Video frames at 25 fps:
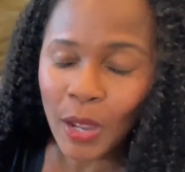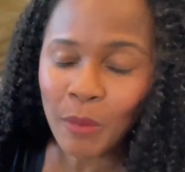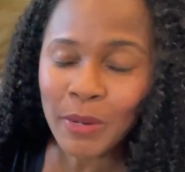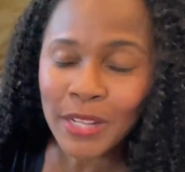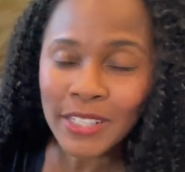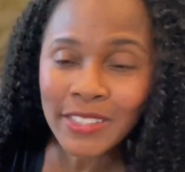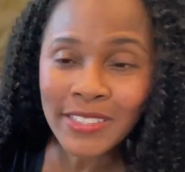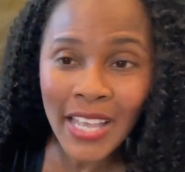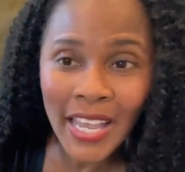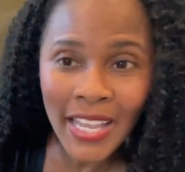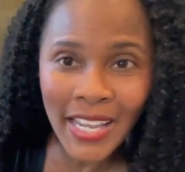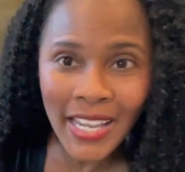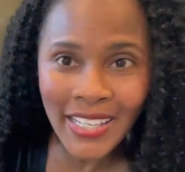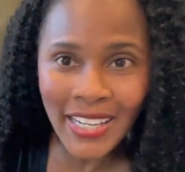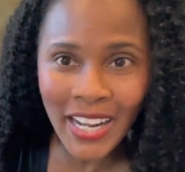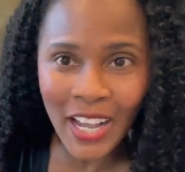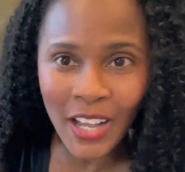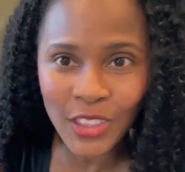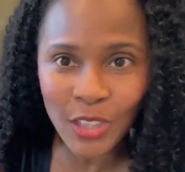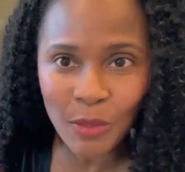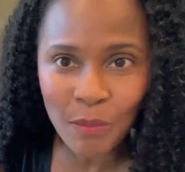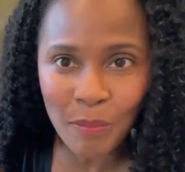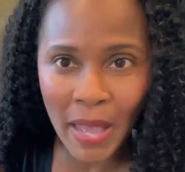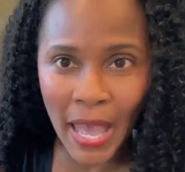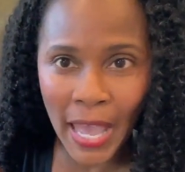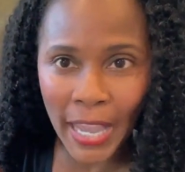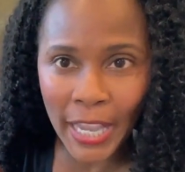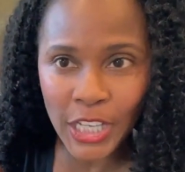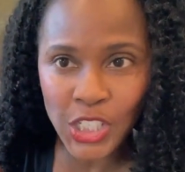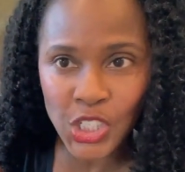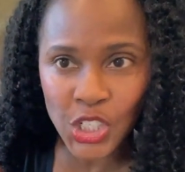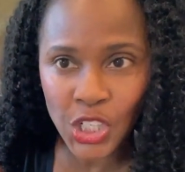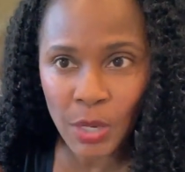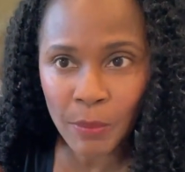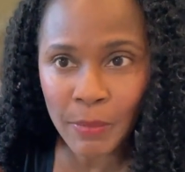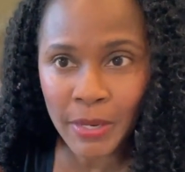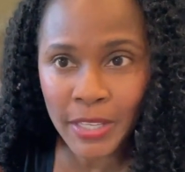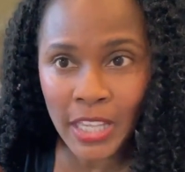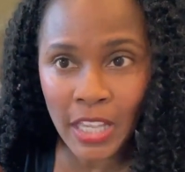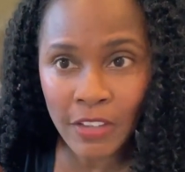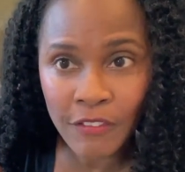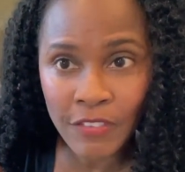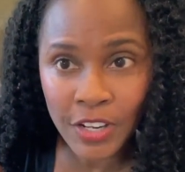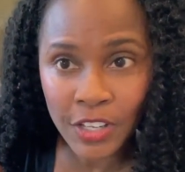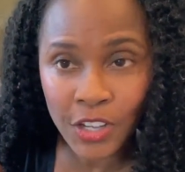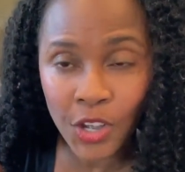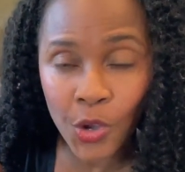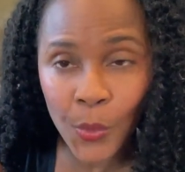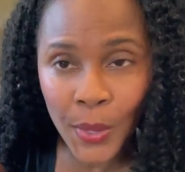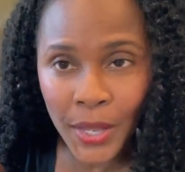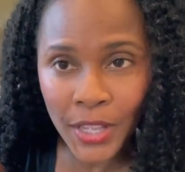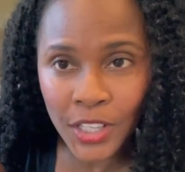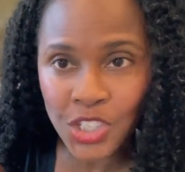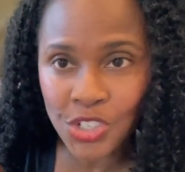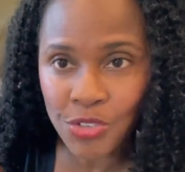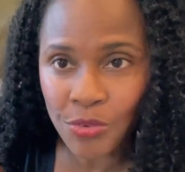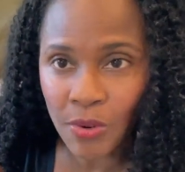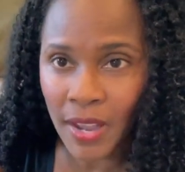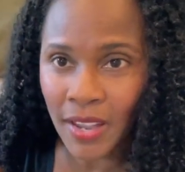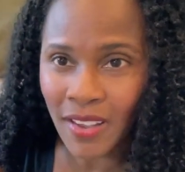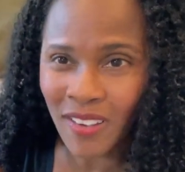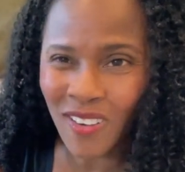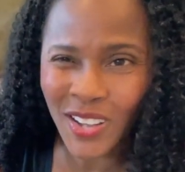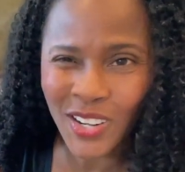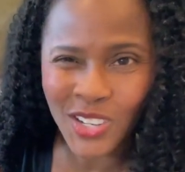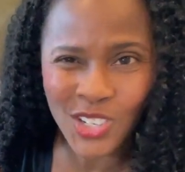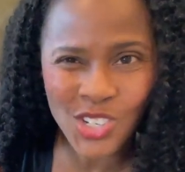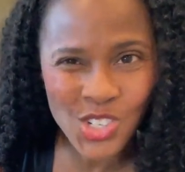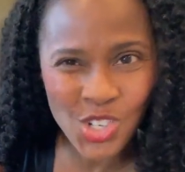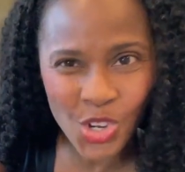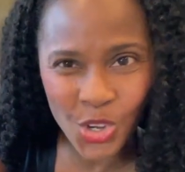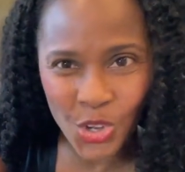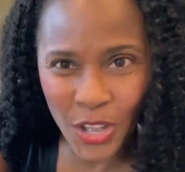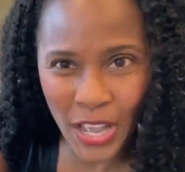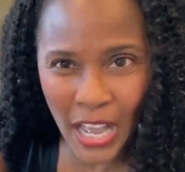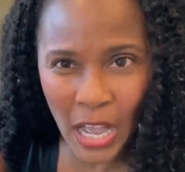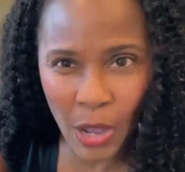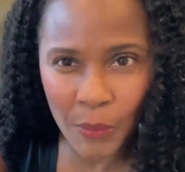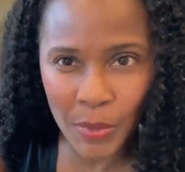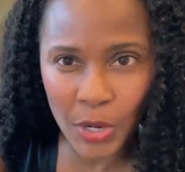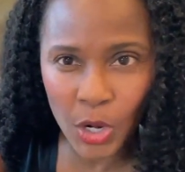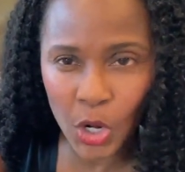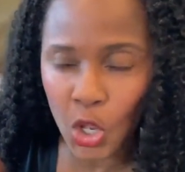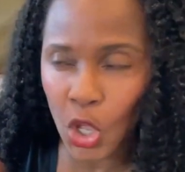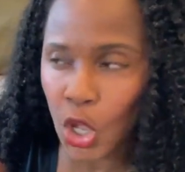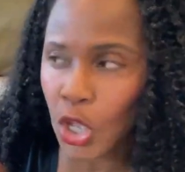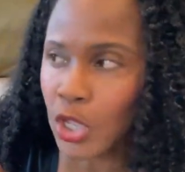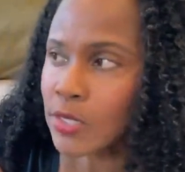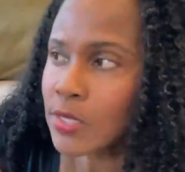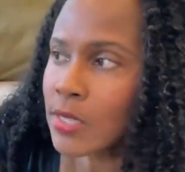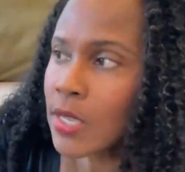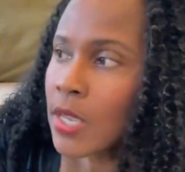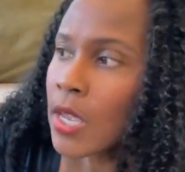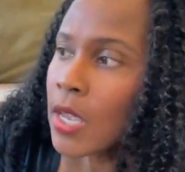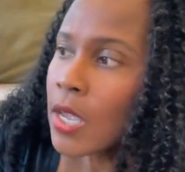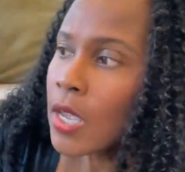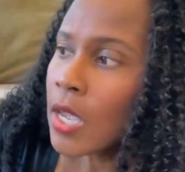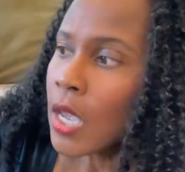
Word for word: I'm going to take it out of the package and I'm going to give it a quick try on and show you how it looks.